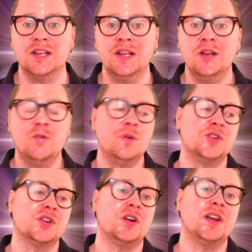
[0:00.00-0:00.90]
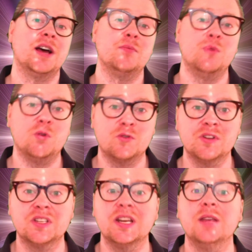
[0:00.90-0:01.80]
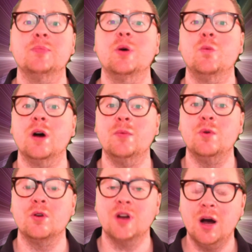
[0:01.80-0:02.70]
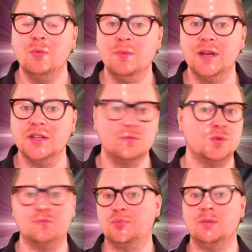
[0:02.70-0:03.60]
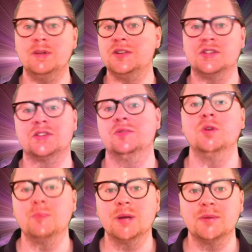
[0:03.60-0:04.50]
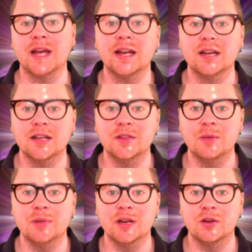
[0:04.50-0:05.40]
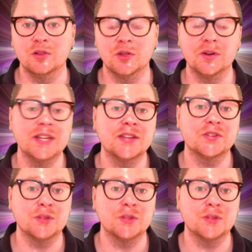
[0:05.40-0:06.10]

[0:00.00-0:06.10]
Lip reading: which are now more crystalline but were more carbon based, would probably just not be able to handle it, and there'll be a lot of deaths on the